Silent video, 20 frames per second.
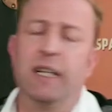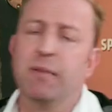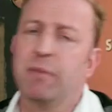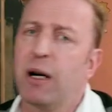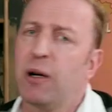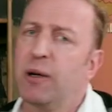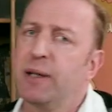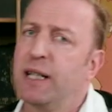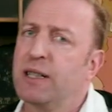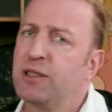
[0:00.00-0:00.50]
he
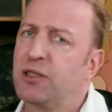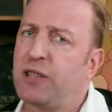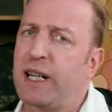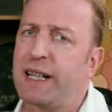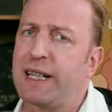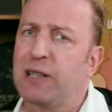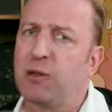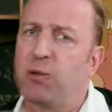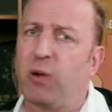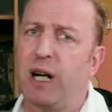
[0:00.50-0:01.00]
married his
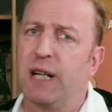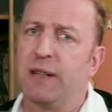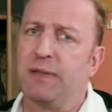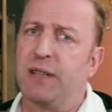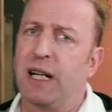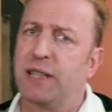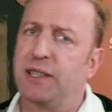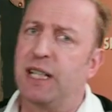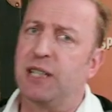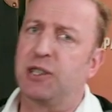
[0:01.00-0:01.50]
second wife,
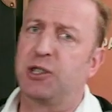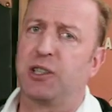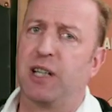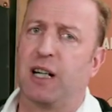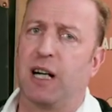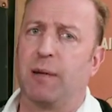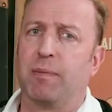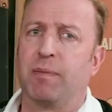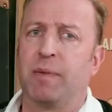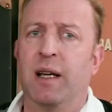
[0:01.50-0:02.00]

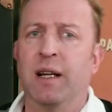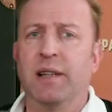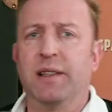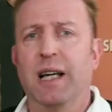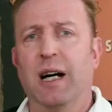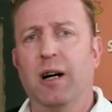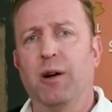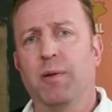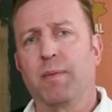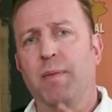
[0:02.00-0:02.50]
Nadezhda.
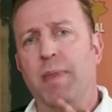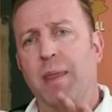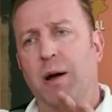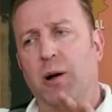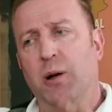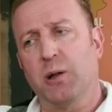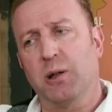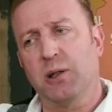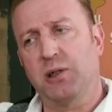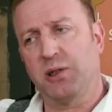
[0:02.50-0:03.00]
Now,
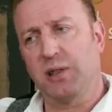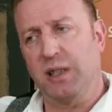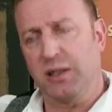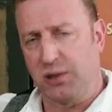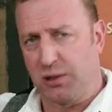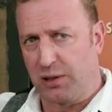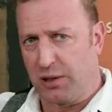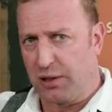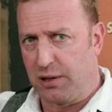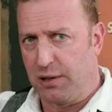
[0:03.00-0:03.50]
her
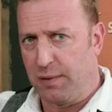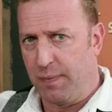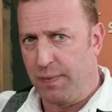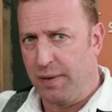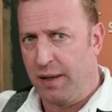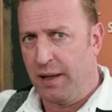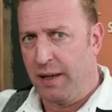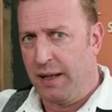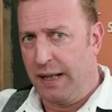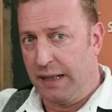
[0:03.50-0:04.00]
sister
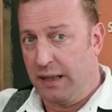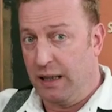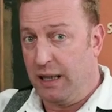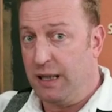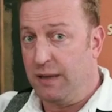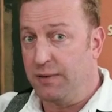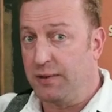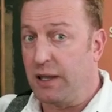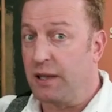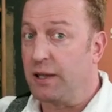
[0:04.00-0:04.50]

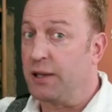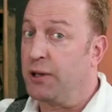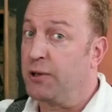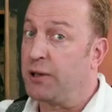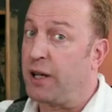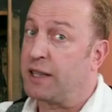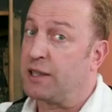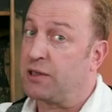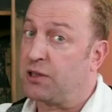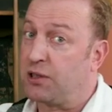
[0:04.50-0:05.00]
lived in the
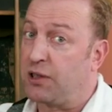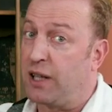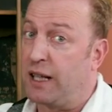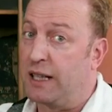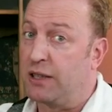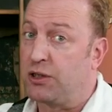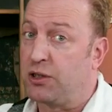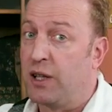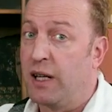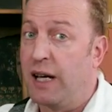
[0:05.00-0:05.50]
United
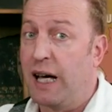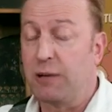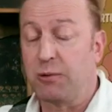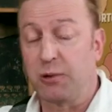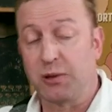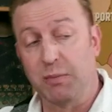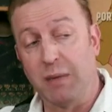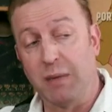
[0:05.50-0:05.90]
States and was